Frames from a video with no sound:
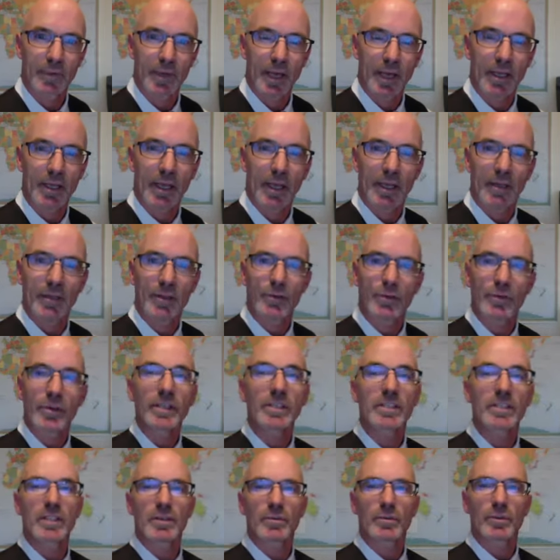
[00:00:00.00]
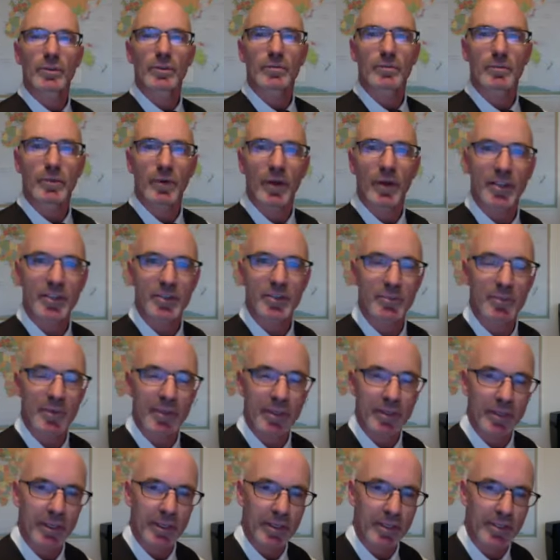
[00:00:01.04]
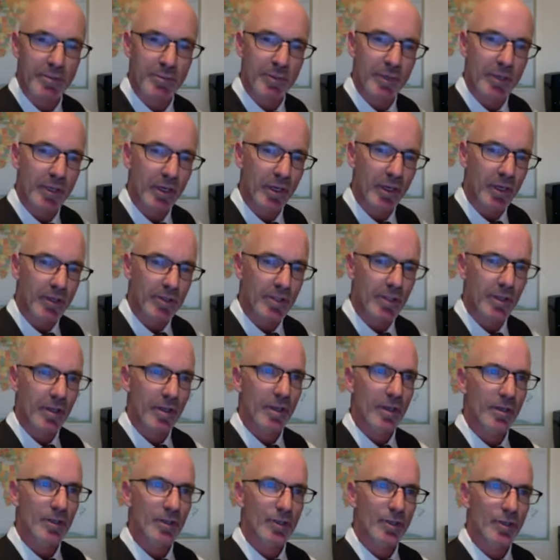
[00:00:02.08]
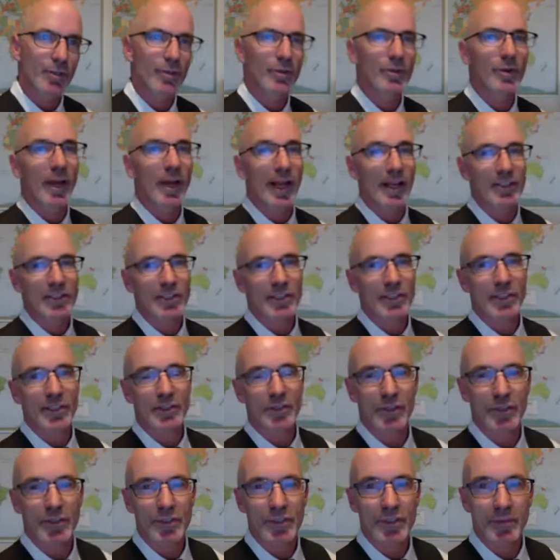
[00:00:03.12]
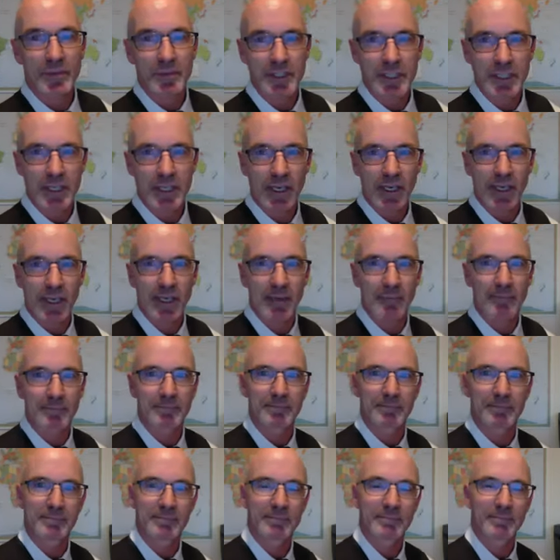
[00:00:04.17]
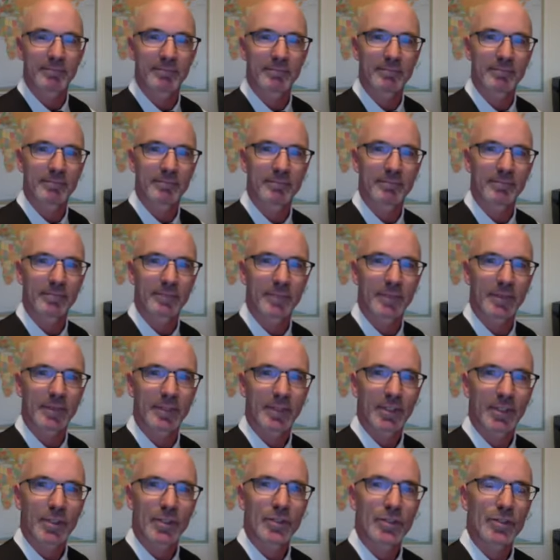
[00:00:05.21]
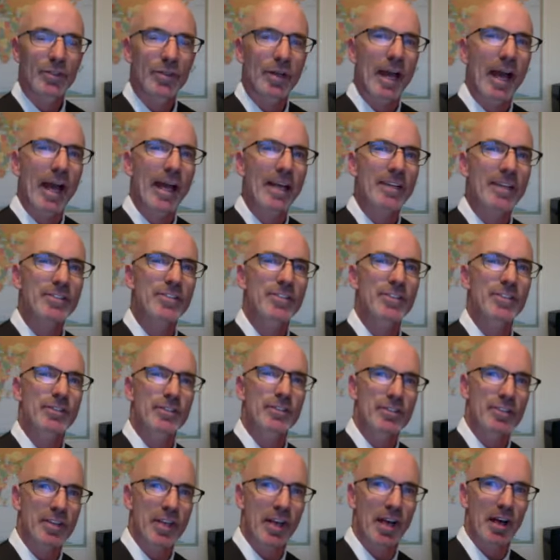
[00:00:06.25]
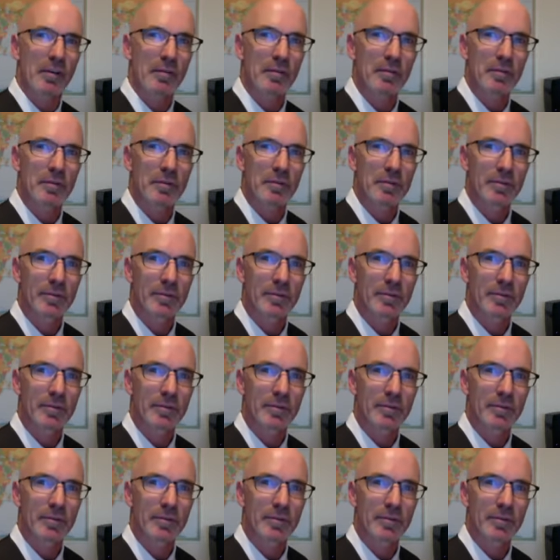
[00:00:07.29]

And, and the reason it would impress me is because you actually took some time to ask yourself